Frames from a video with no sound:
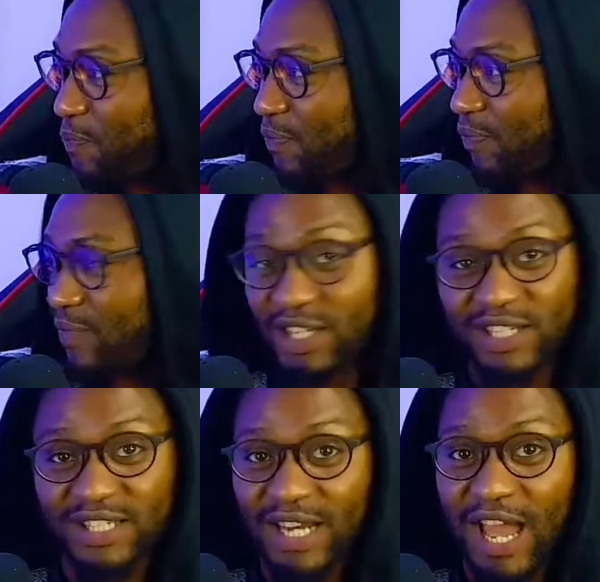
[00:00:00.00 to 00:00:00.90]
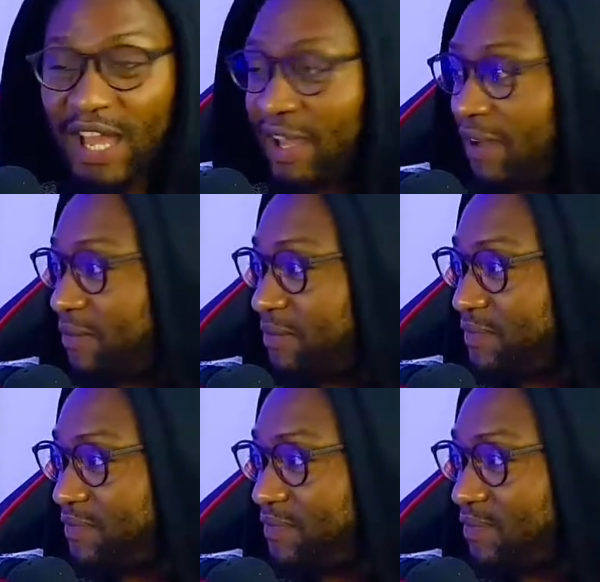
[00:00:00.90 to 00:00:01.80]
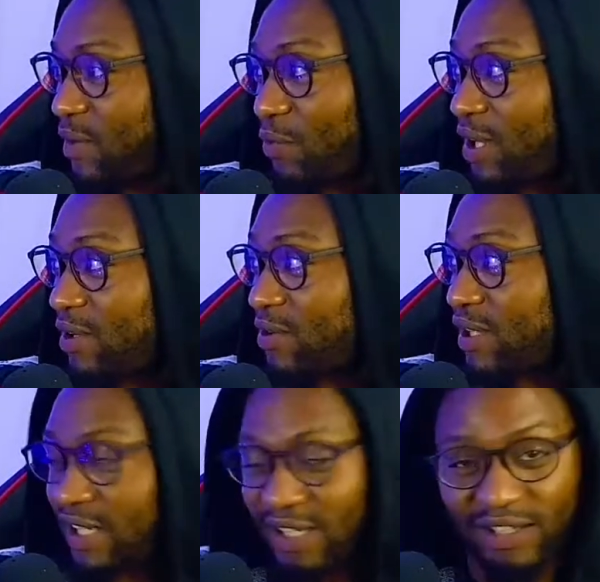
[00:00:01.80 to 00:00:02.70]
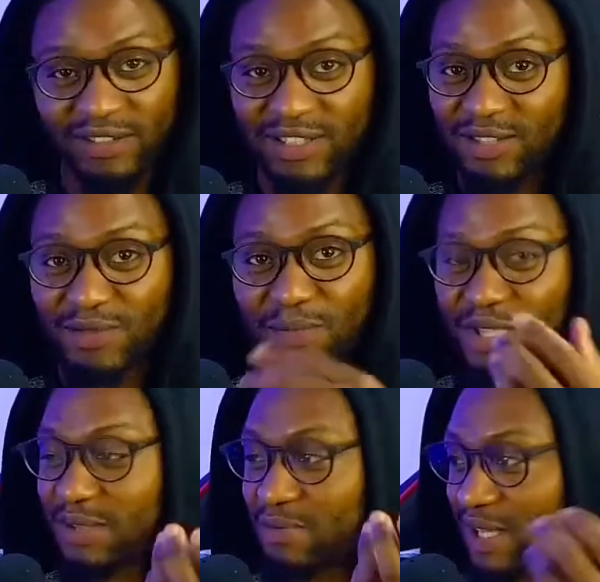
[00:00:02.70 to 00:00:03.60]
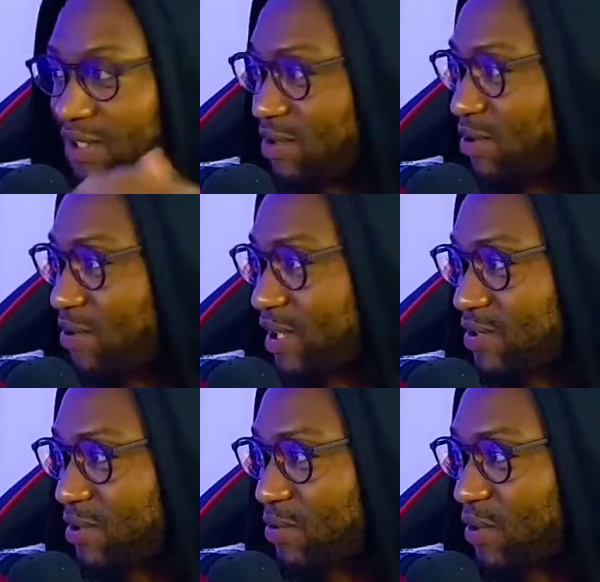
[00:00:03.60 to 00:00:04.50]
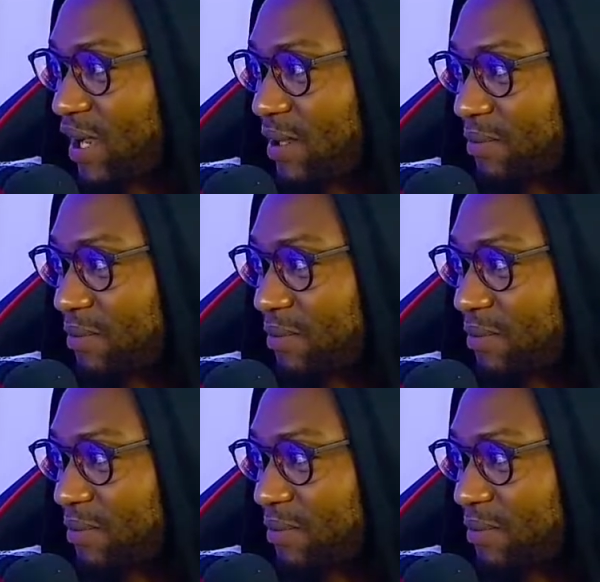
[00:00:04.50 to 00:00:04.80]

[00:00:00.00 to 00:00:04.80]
They try. We no day. See small team that they hold and so the warrior.